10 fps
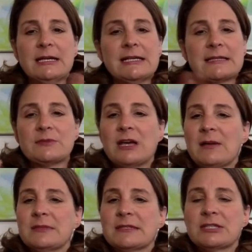
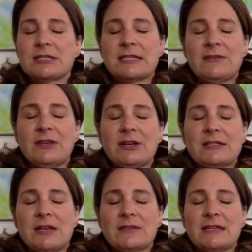sometimes just giving
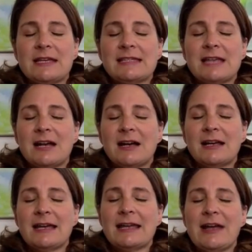ourselves a nice hug
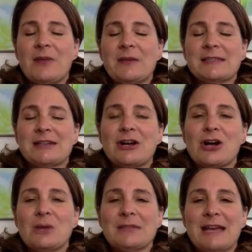can help us to
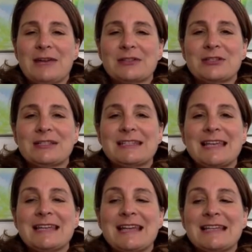calm down. So let's
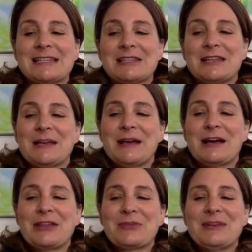take
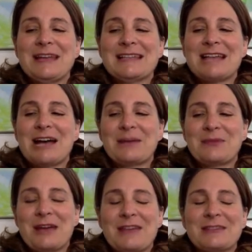three nice hug
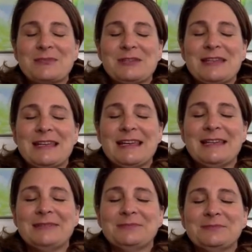breaths. Breathing
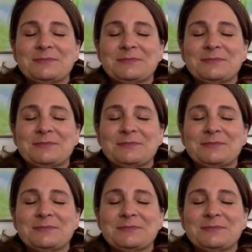in,